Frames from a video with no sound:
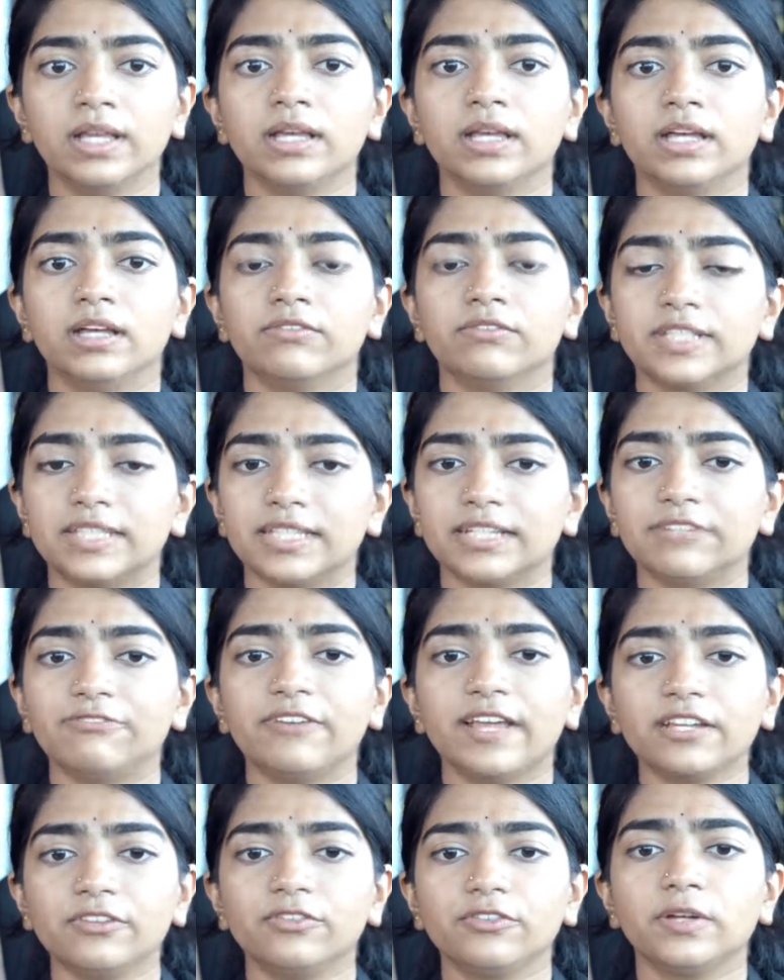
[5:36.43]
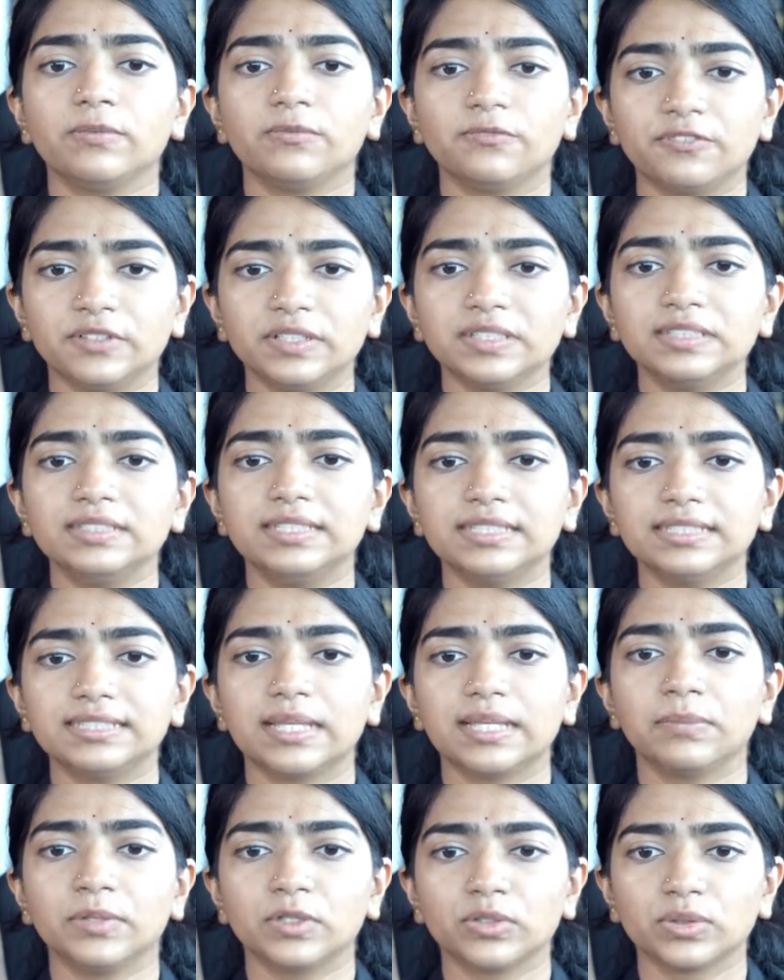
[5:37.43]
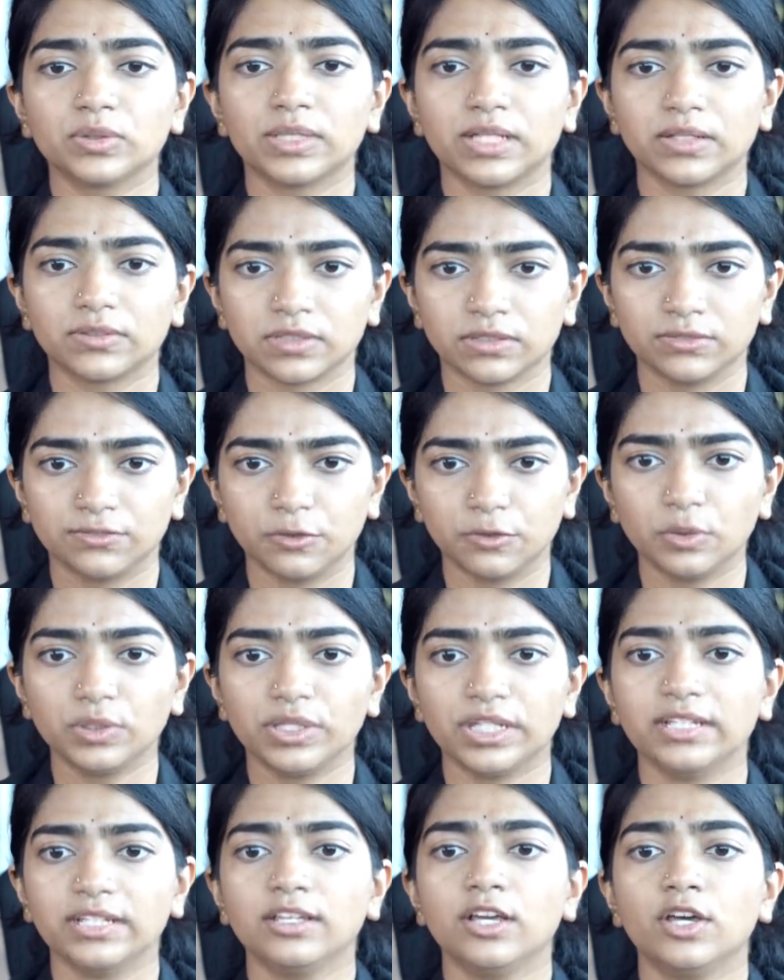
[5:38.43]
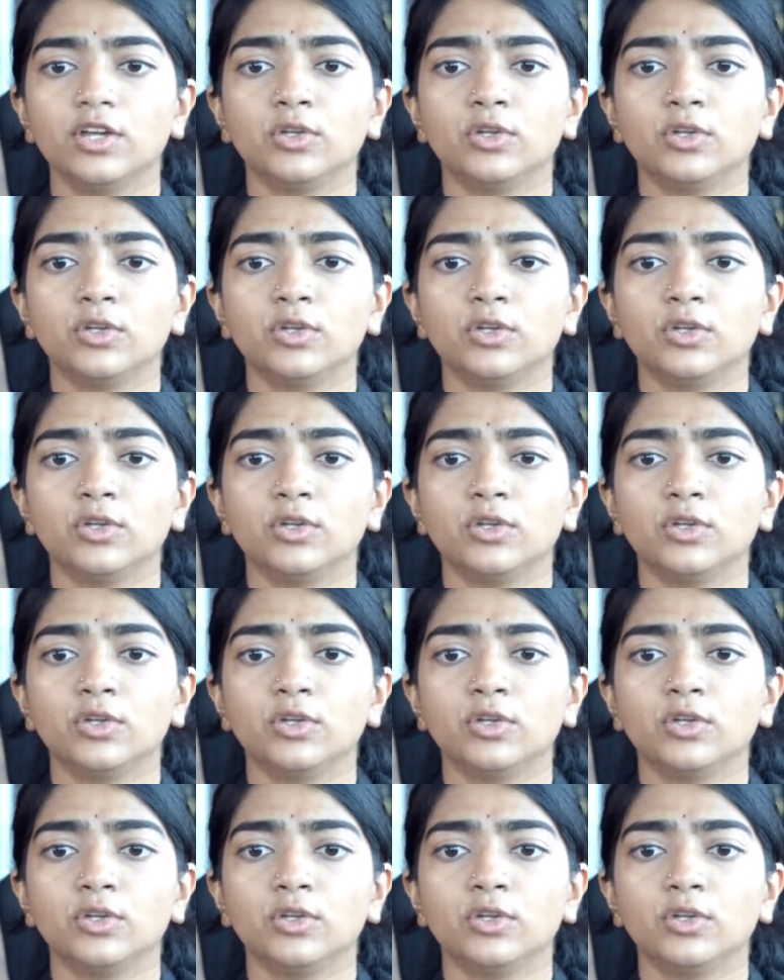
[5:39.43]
With effect from 1st December 2014,